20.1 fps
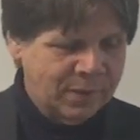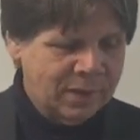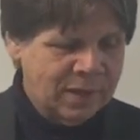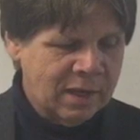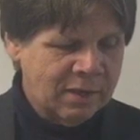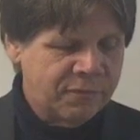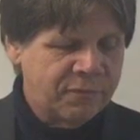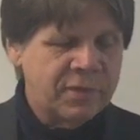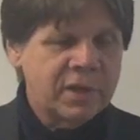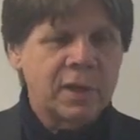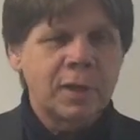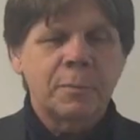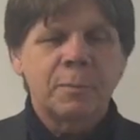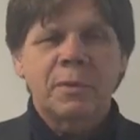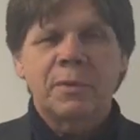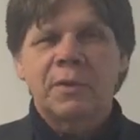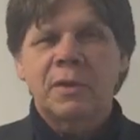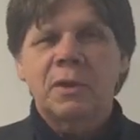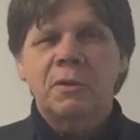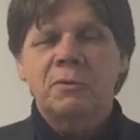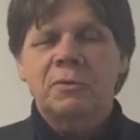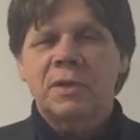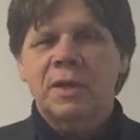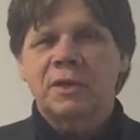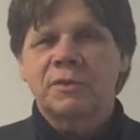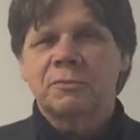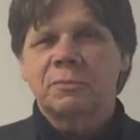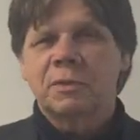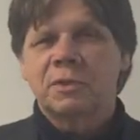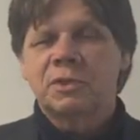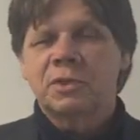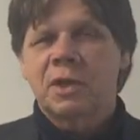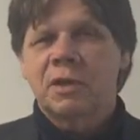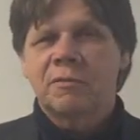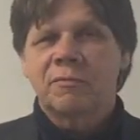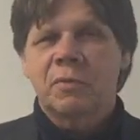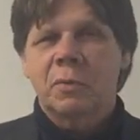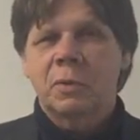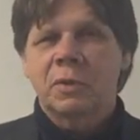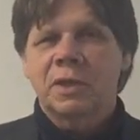Like Philip in the New Testament,
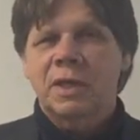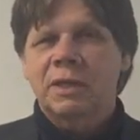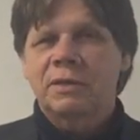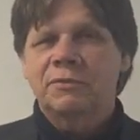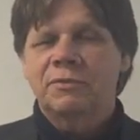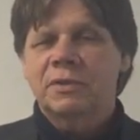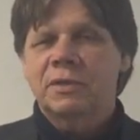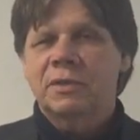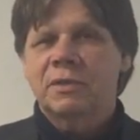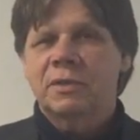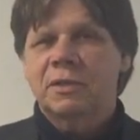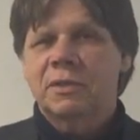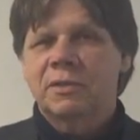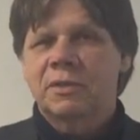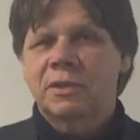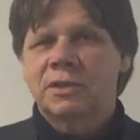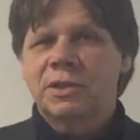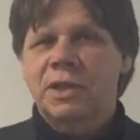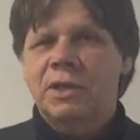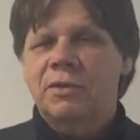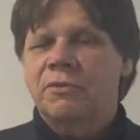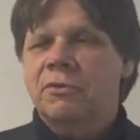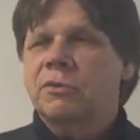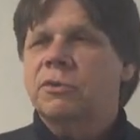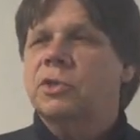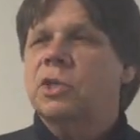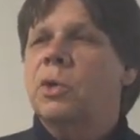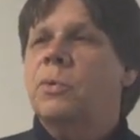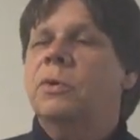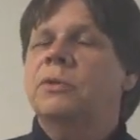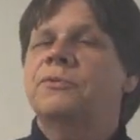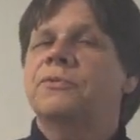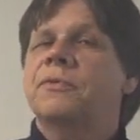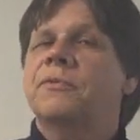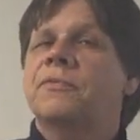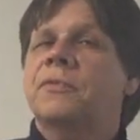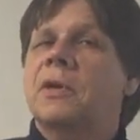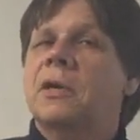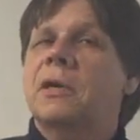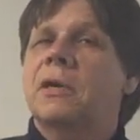John 14 said to Jesus, Show us the
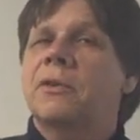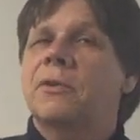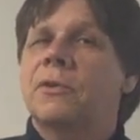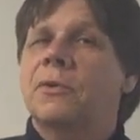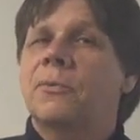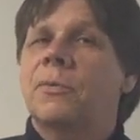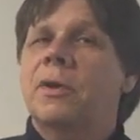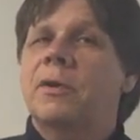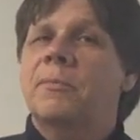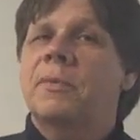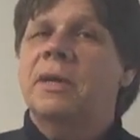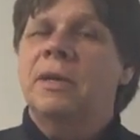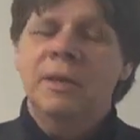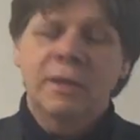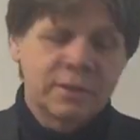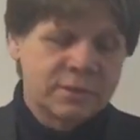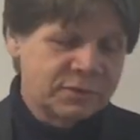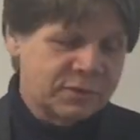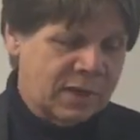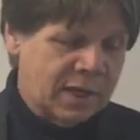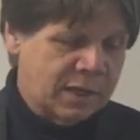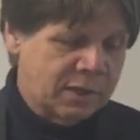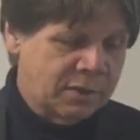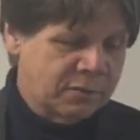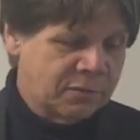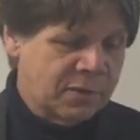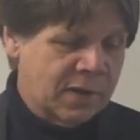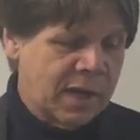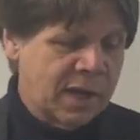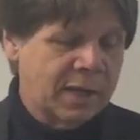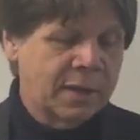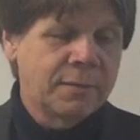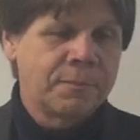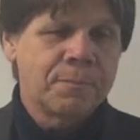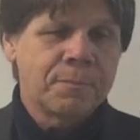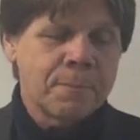Father and we'll be satisfied.